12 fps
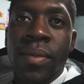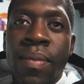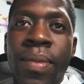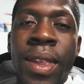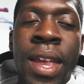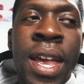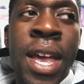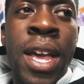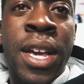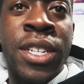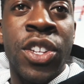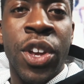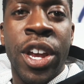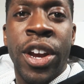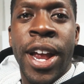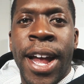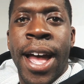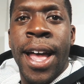walk around with a
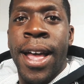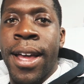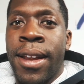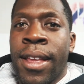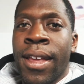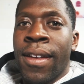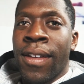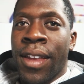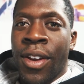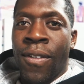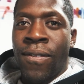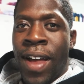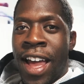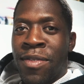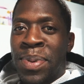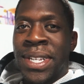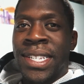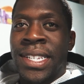selfie stick. But
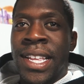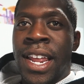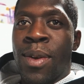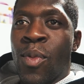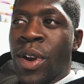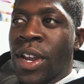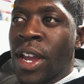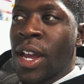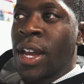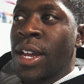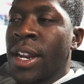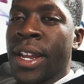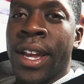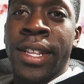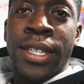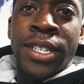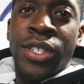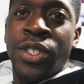the main thing is that, when
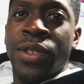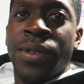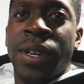you look at